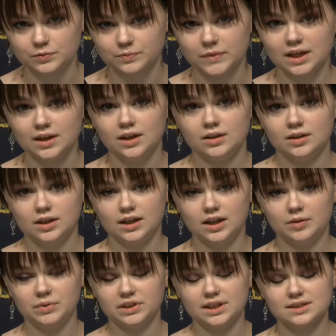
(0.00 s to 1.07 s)
Actually,
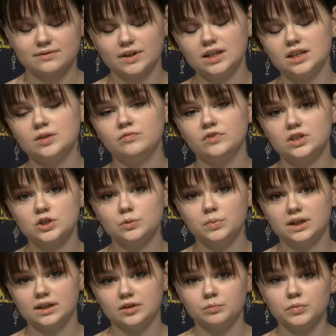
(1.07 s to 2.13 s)
when it
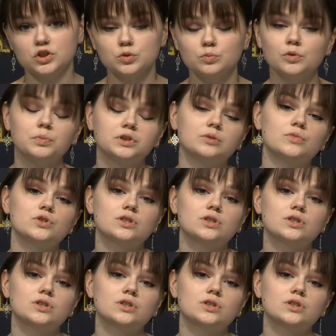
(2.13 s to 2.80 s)
comes to the